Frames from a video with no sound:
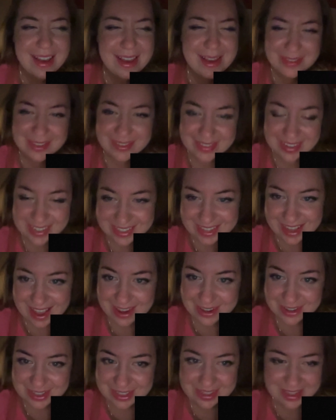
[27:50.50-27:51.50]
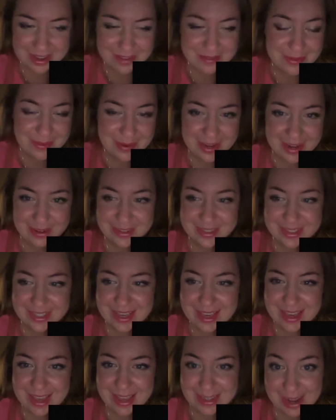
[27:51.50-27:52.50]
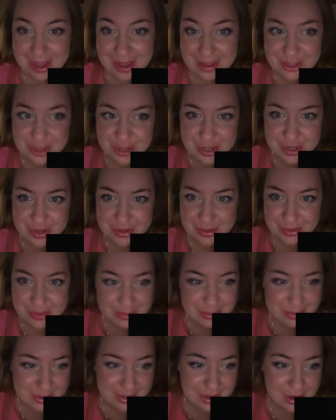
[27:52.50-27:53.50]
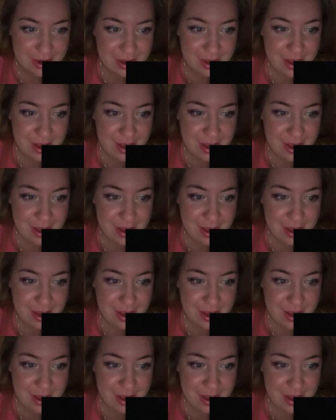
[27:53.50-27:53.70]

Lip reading: can't believe I actually left my house and I took an Uber,